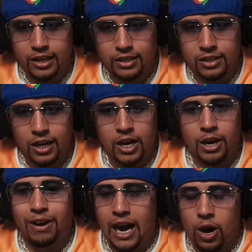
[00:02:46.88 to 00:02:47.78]
because
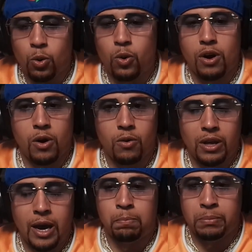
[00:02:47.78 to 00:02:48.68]
of how
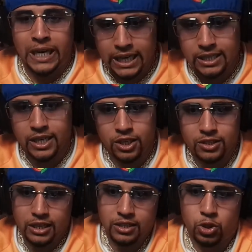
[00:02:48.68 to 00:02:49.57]
amazing
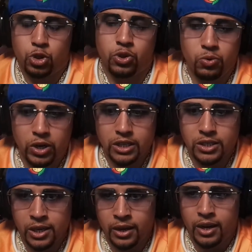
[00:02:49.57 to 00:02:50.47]
season two was,